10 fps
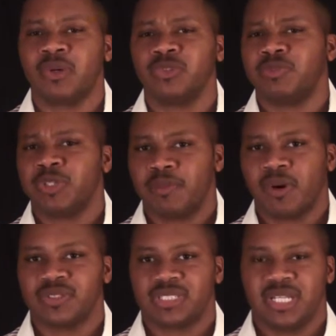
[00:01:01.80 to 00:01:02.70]
Coach Bill
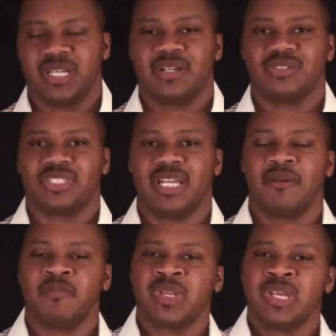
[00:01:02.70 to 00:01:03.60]
Parcells. Now,
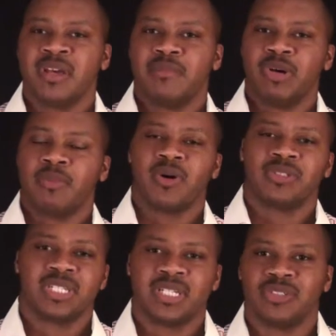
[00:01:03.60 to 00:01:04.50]
Bill
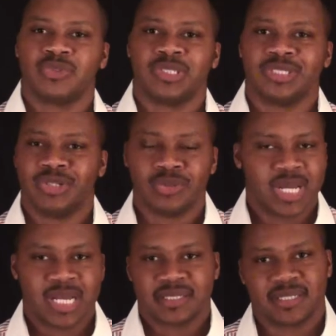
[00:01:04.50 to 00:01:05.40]
Parcells was a no
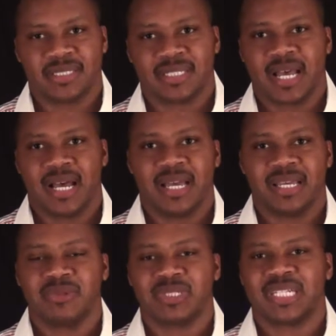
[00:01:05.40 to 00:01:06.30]
nonsense guy.
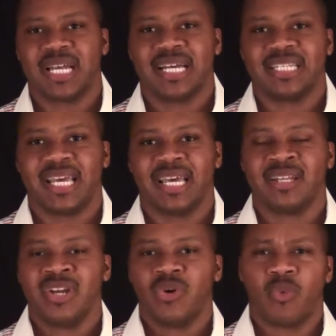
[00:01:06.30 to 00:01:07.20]
He was a guy that
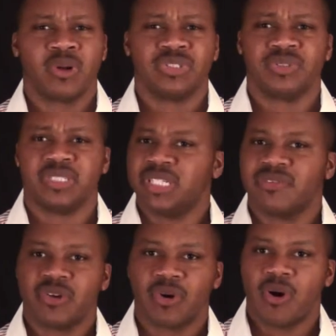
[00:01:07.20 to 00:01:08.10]
wanted you to
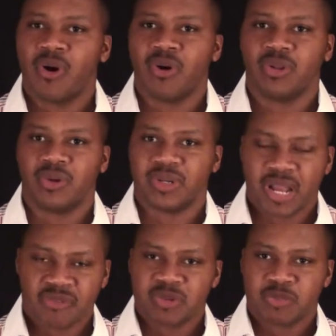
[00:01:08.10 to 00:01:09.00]
give your all on
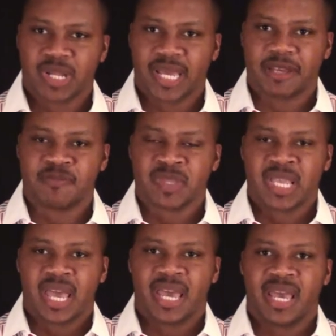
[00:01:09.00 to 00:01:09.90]
every play.
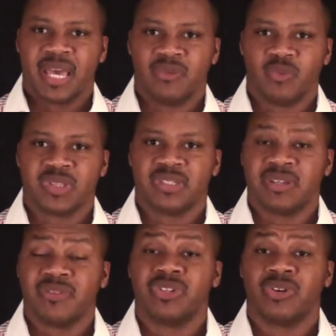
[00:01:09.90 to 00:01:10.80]
And with
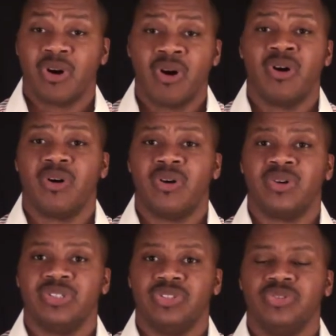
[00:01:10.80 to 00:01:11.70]
giving your all,
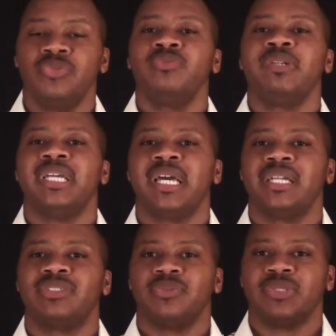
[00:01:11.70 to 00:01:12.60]
you
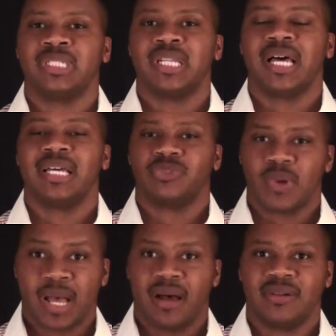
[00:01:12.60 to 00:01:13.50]
began to realize,
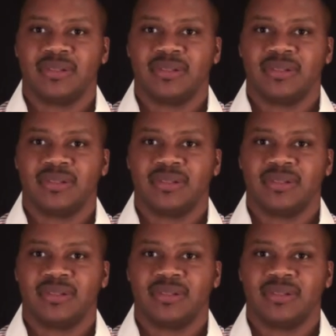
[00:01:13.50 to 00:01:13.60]
wow,